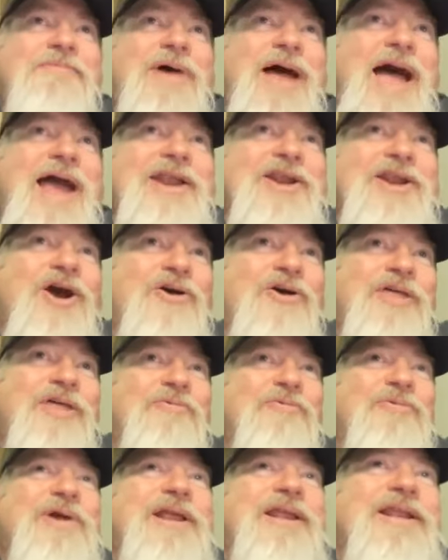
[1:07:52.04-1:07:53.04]
I know
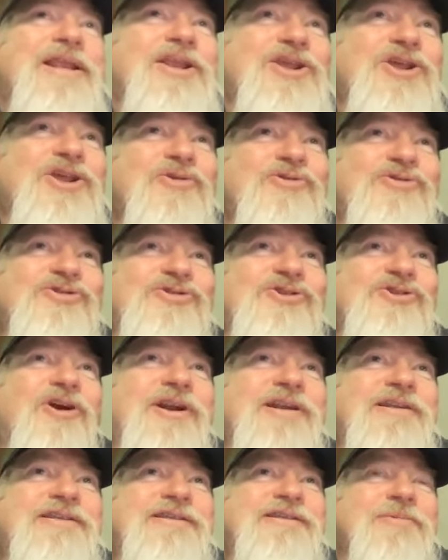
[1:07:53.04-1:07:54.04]
that when you
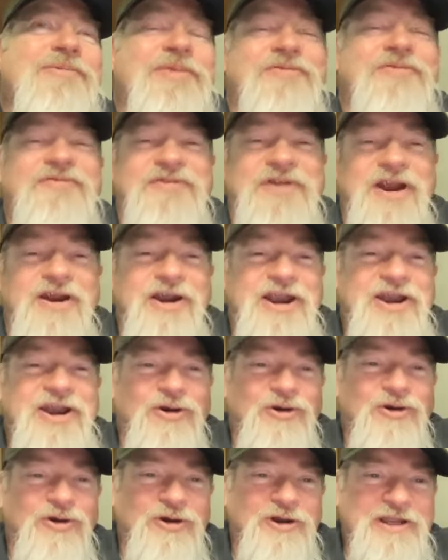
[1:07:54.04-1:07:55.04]
started some of the very
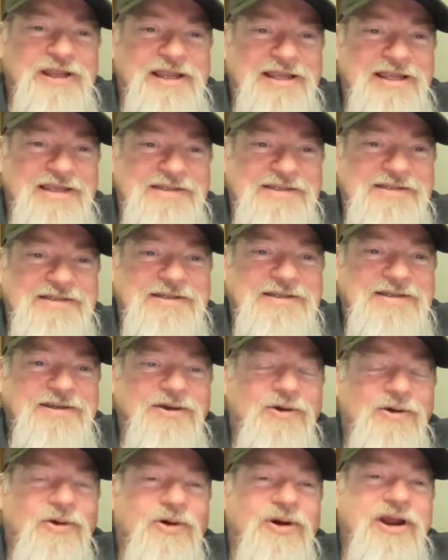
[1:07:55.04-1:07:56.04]
earliest
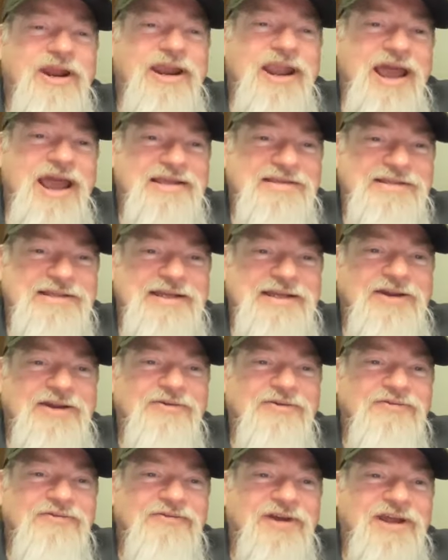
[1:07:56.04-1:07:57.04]
organizing here
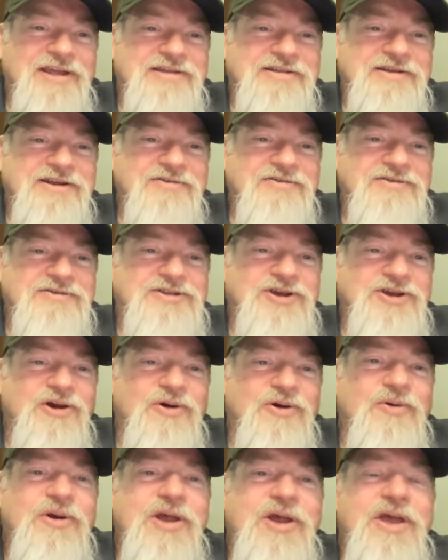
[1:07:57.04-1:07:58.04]
in Fresno.
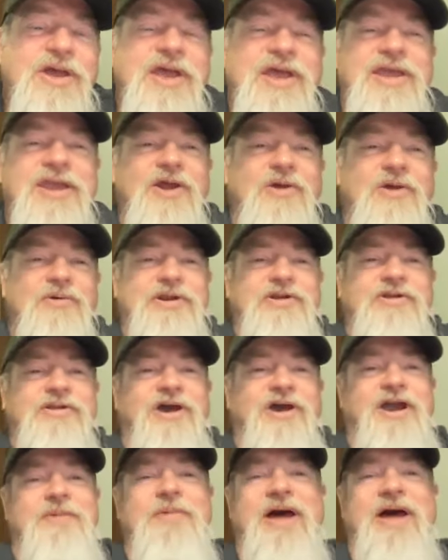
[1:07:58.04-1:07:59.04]
So, you know, when you
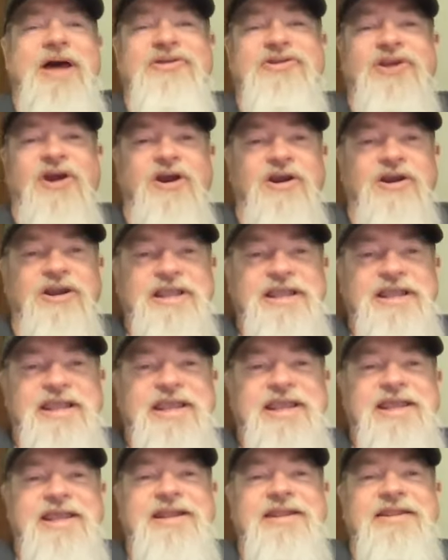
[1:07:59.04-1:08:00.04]
talked about
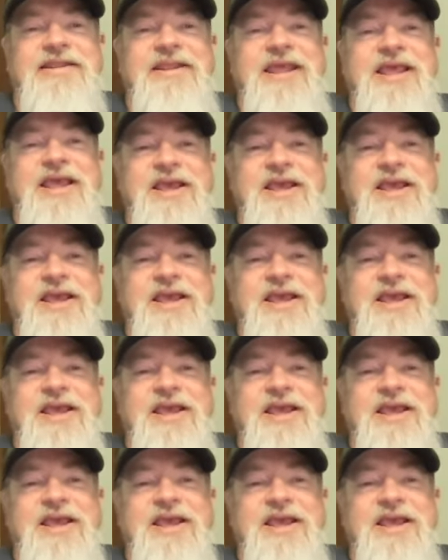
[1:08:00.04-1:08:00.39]
Darlene and